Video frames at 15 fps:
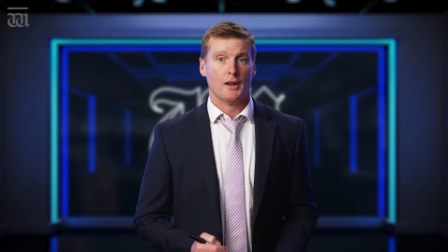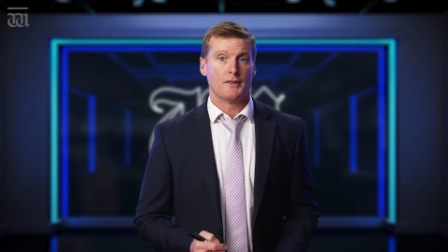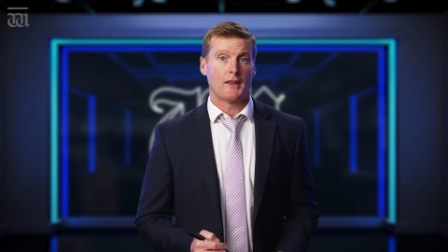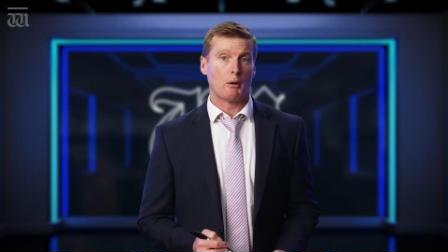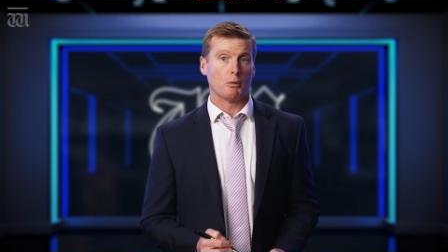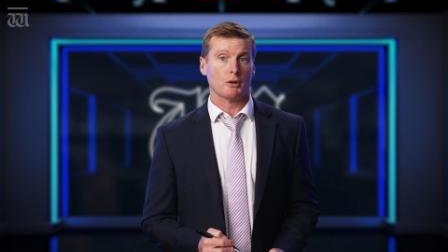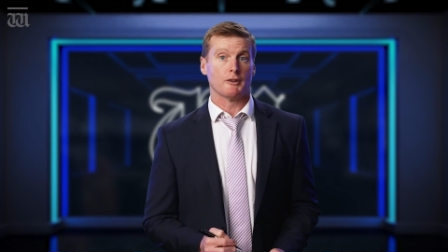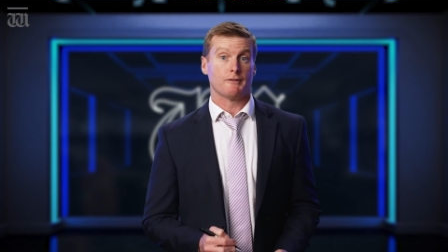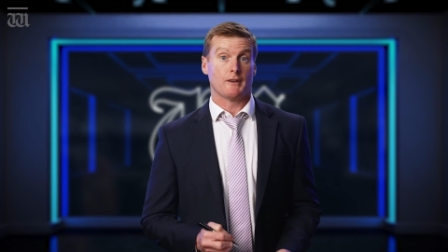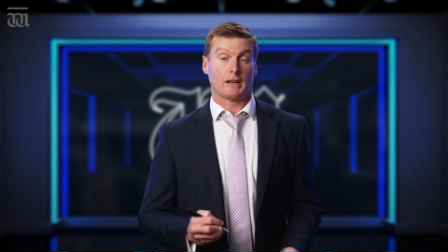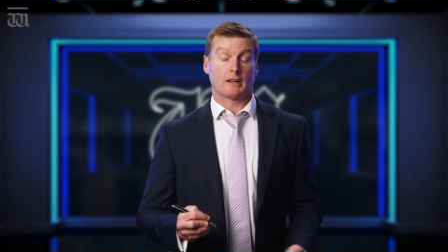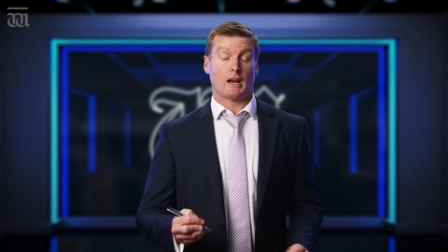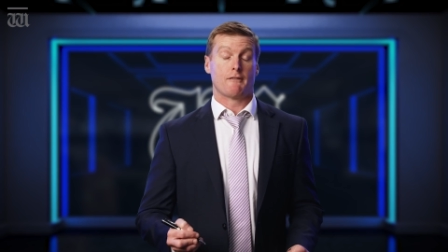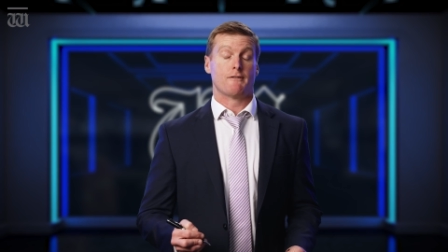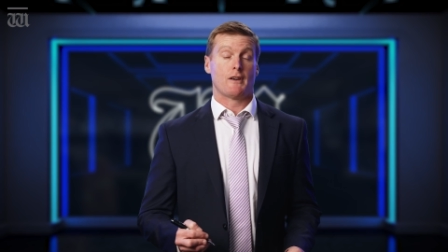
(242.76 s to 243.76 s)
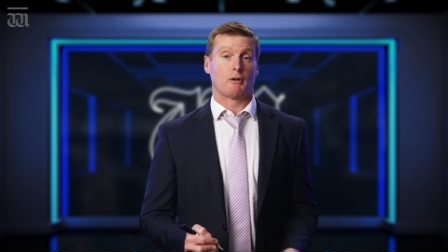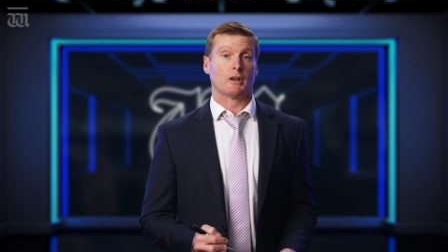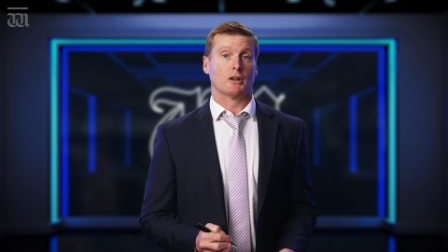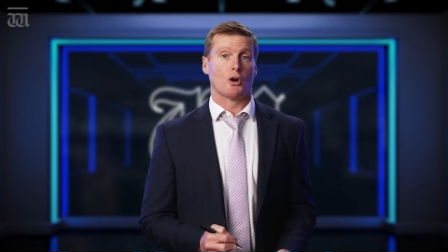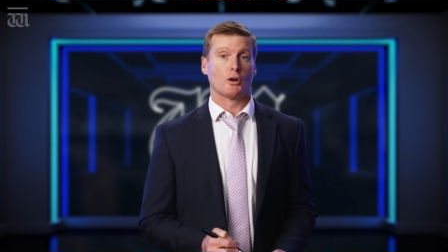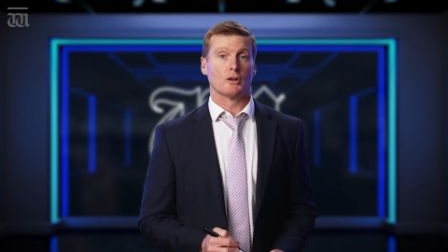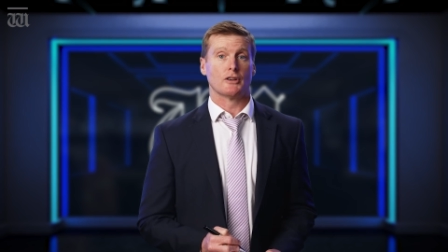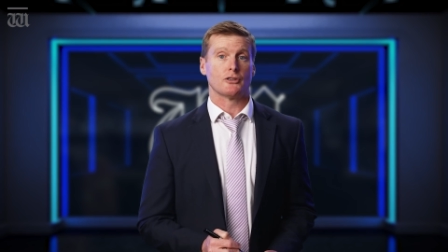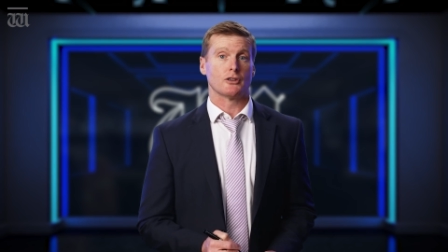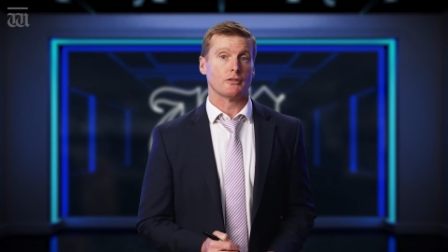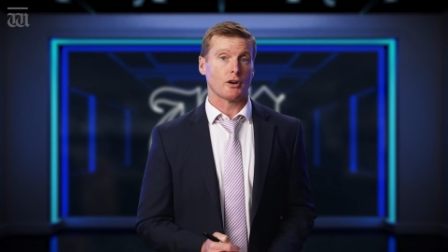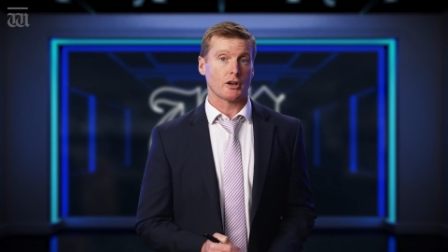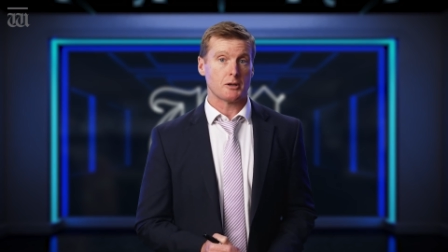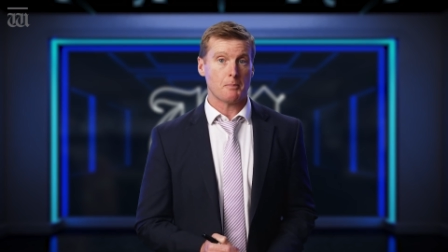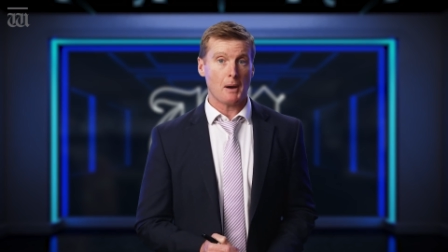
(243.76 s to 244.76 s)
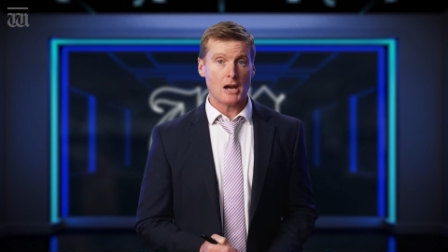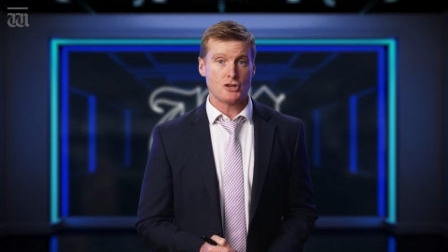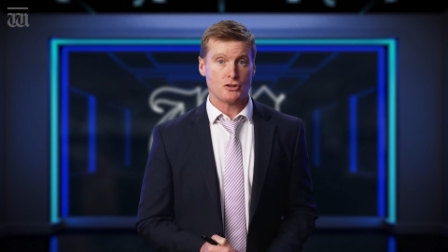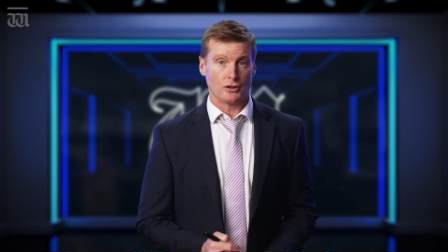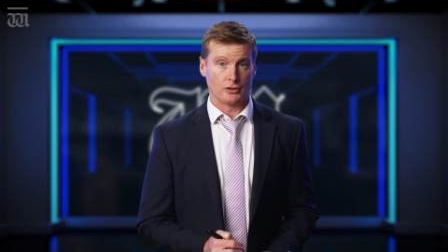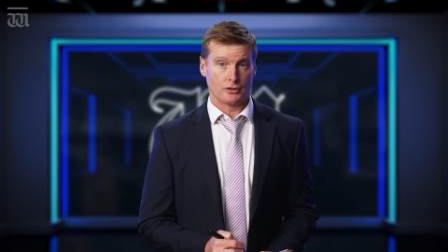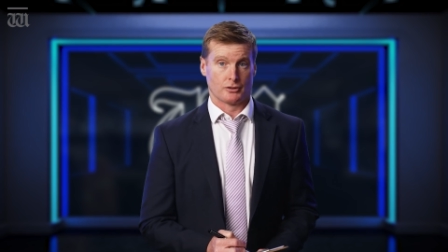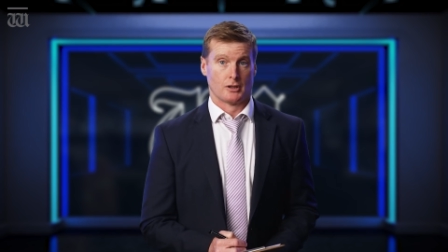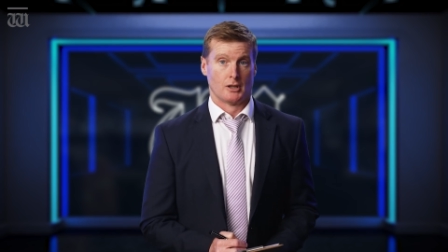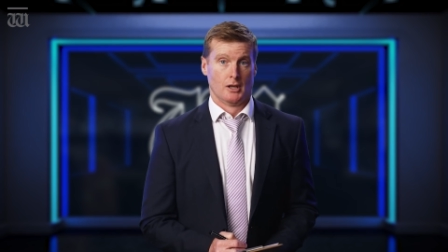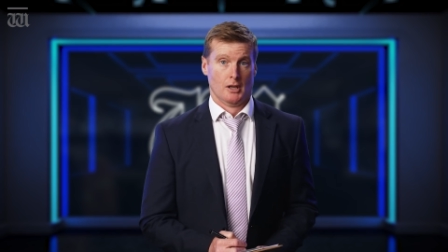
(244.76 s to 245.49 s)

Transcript: that will affect a very long list of occupations.